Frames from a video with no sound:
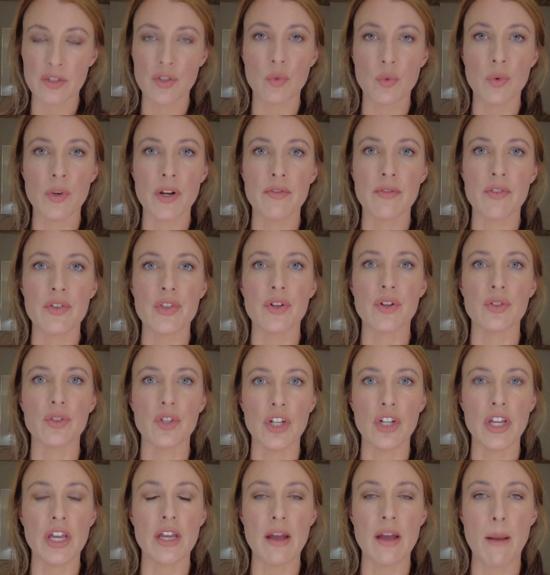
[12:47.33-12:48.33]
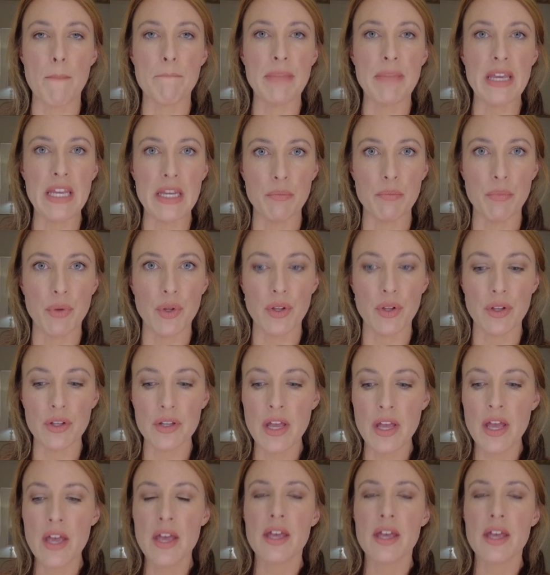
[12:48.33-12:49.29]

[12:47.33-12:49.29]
So whenever they're looking up people,